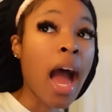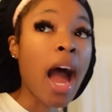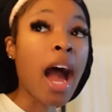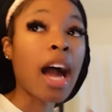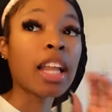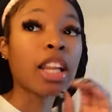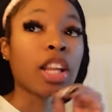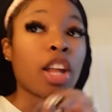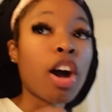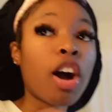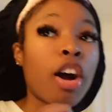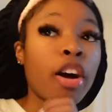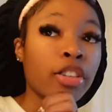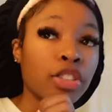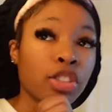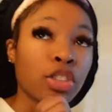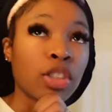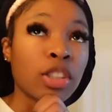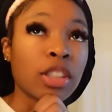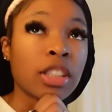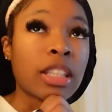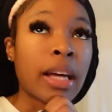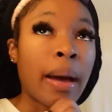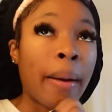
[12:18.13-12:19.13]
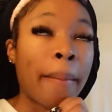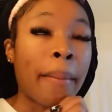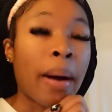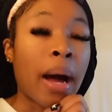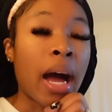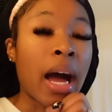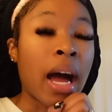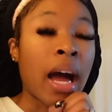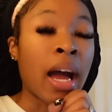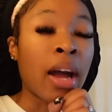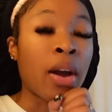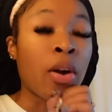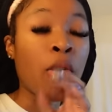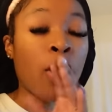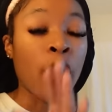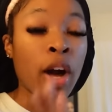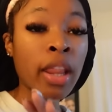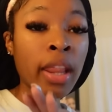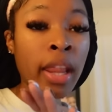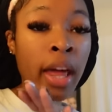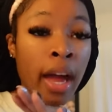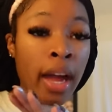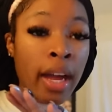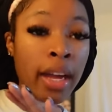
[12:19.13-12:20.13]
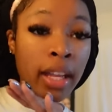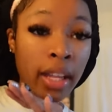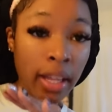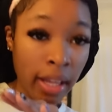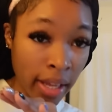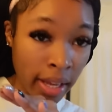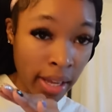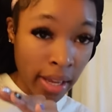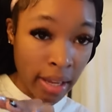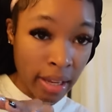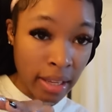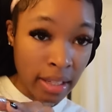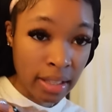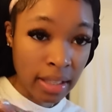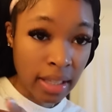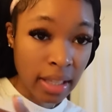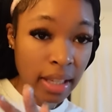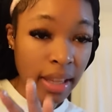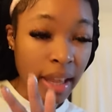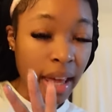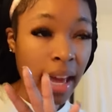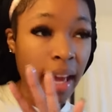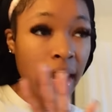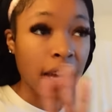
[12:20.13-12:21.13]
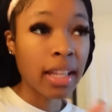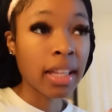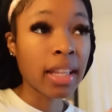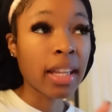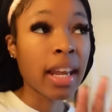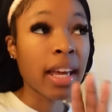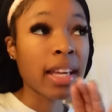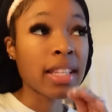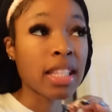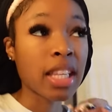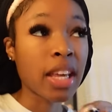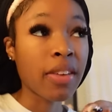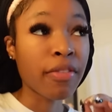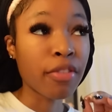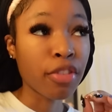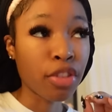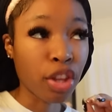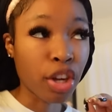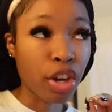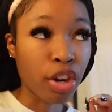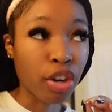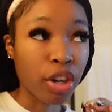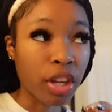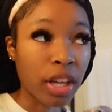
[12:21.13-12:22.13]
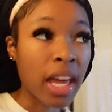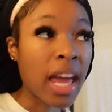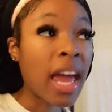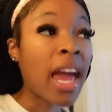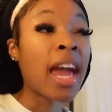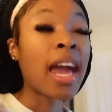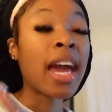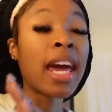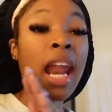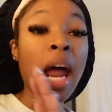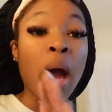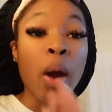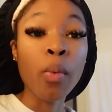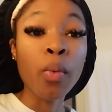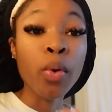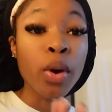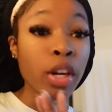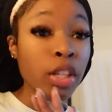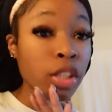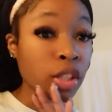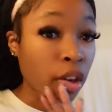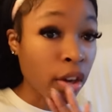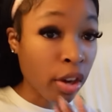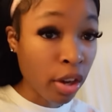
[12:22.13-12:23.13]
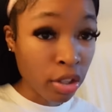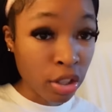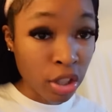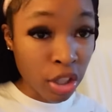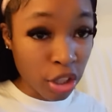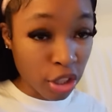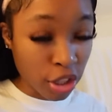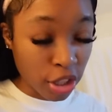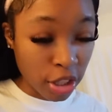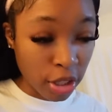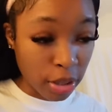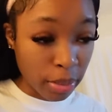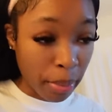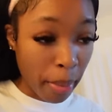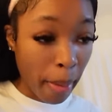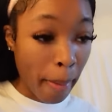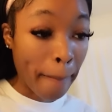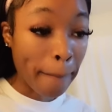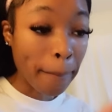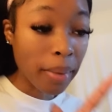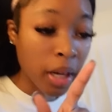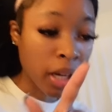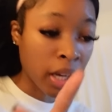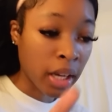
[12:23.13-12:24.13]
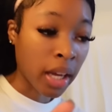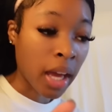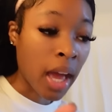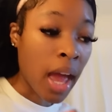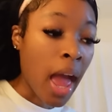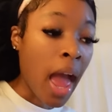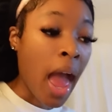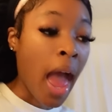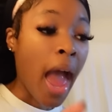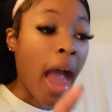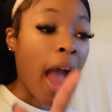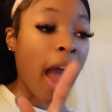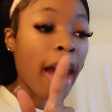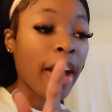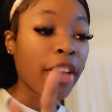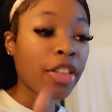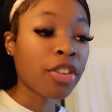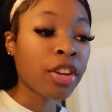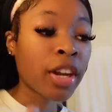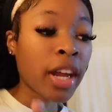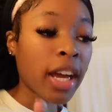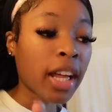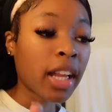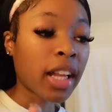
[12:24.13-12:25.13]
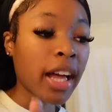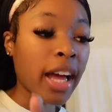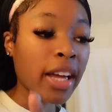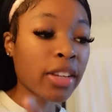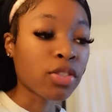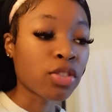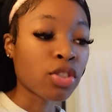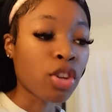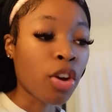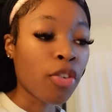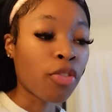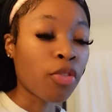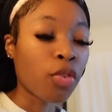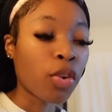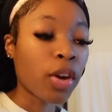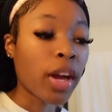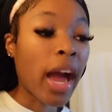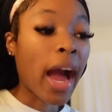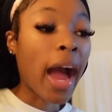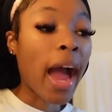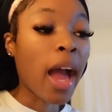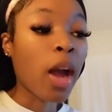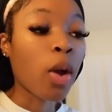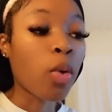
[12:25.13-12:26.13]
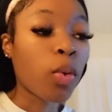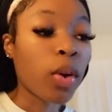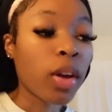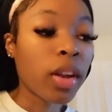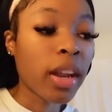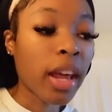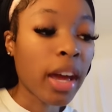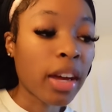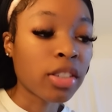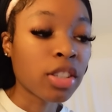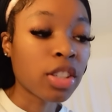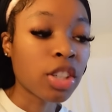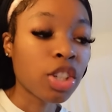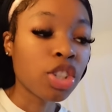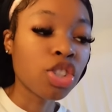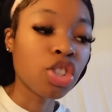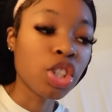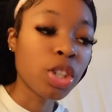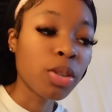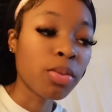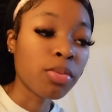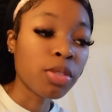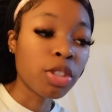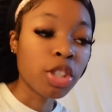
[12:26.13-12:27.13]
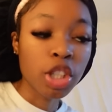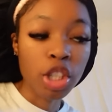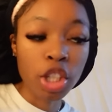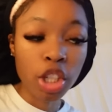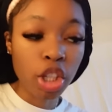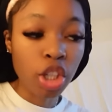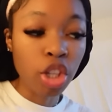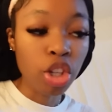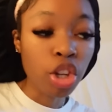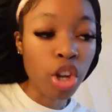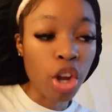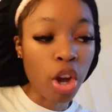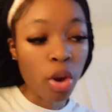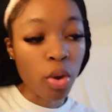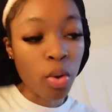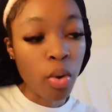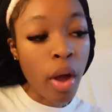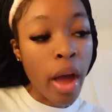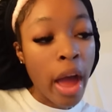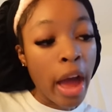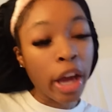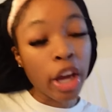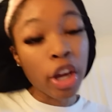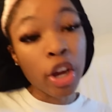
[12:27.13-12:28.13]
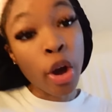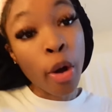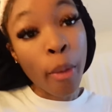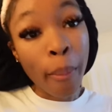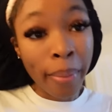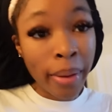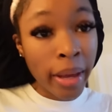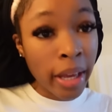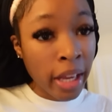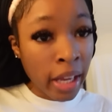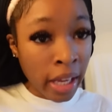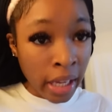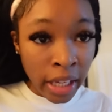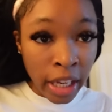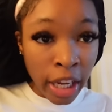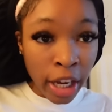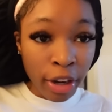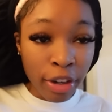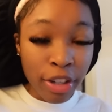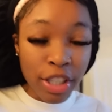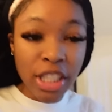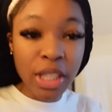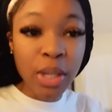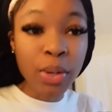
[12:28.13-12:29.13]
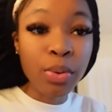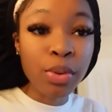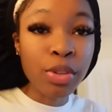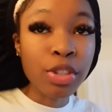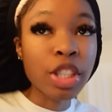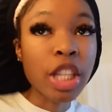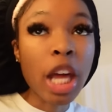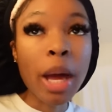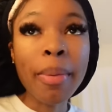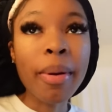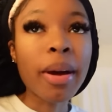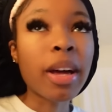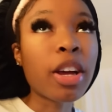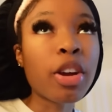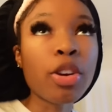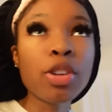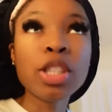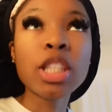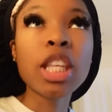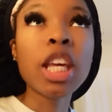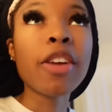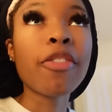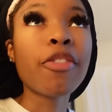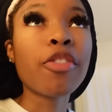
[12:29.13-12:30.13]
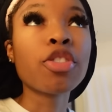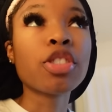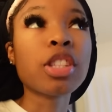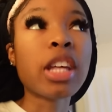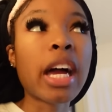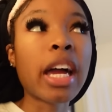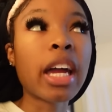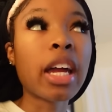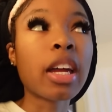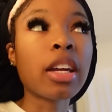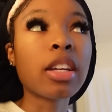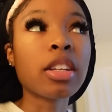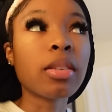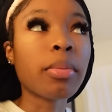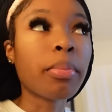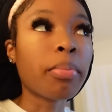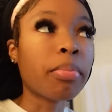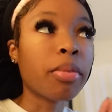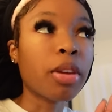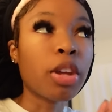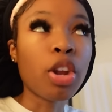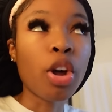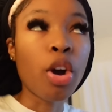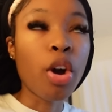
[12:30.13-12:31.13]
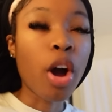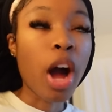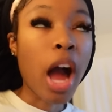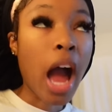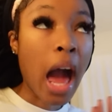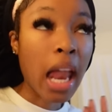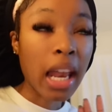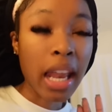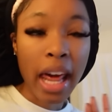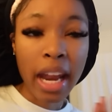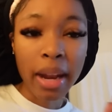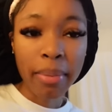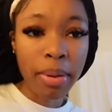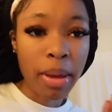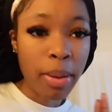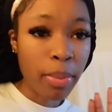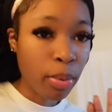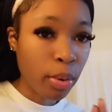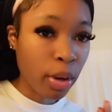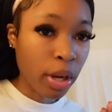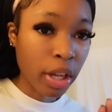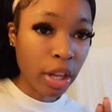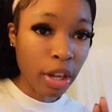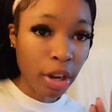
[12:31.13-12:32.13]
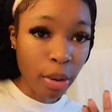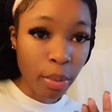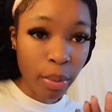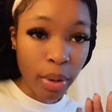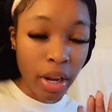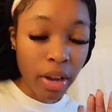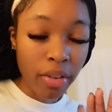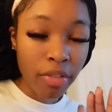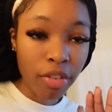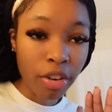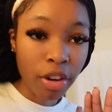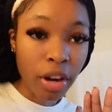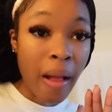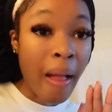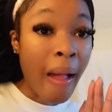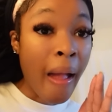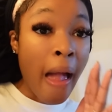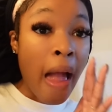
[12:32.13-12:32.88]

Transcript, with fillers: I logged onto my online class. That ended at 7.30. And I was going to go to the gym, but after that class was over with, I had went down to the gym to, you know, go peek in there and see what it was talking about. Go see if it's like, you know, a lot of people in there whatever.